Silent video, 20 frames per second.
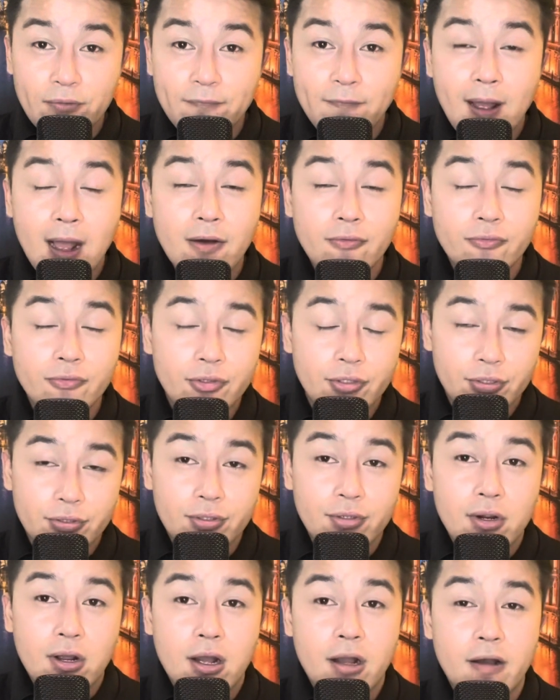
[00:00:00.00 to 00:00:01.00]

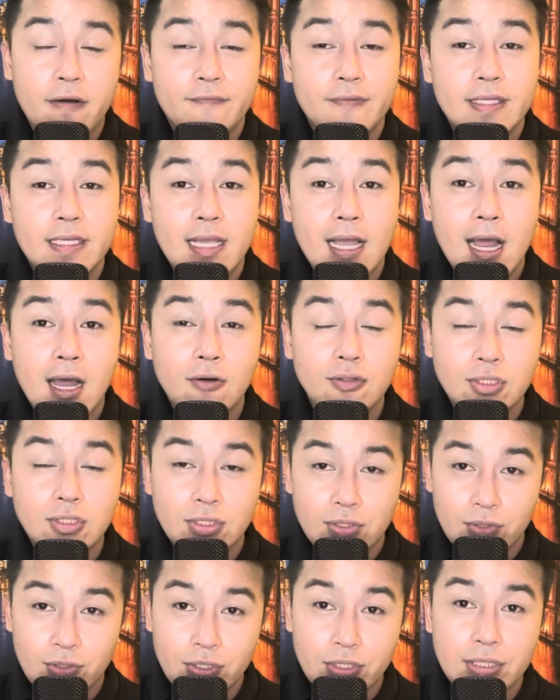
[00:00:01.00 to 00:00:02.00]
founder of the
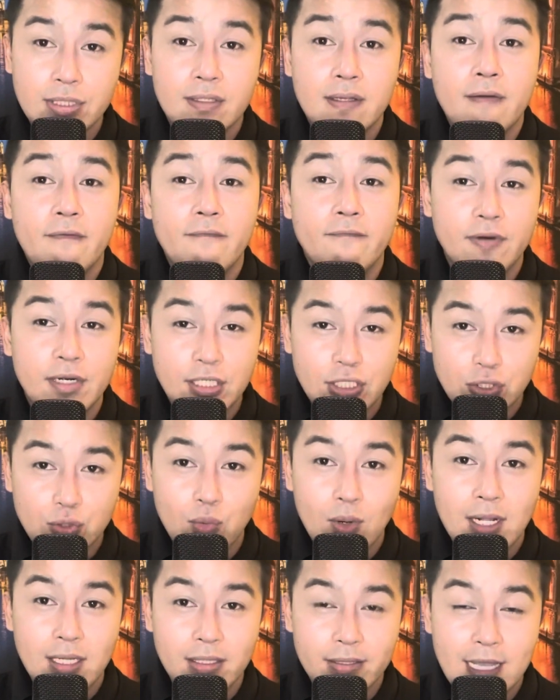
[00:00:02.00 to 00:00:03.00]
outsourced
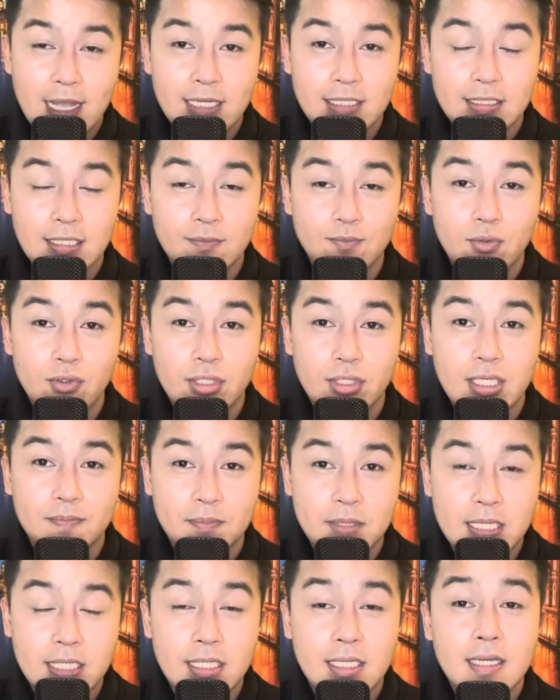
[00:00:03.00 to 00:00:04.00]
virtual tax and
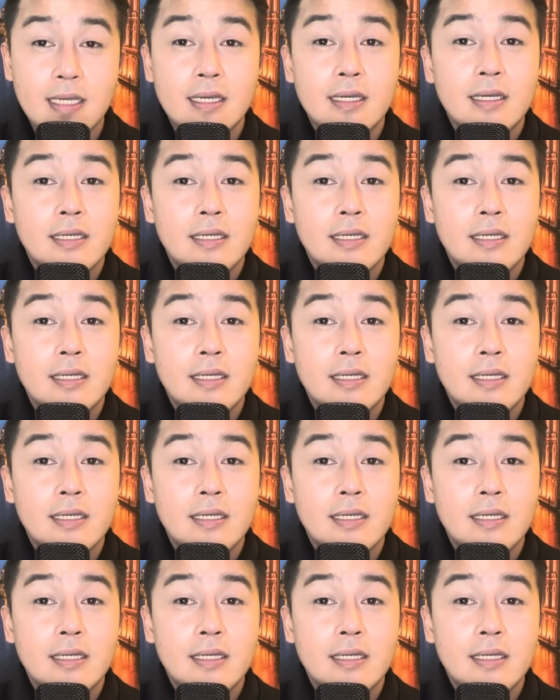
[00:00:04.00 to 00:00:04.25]
bookkeeping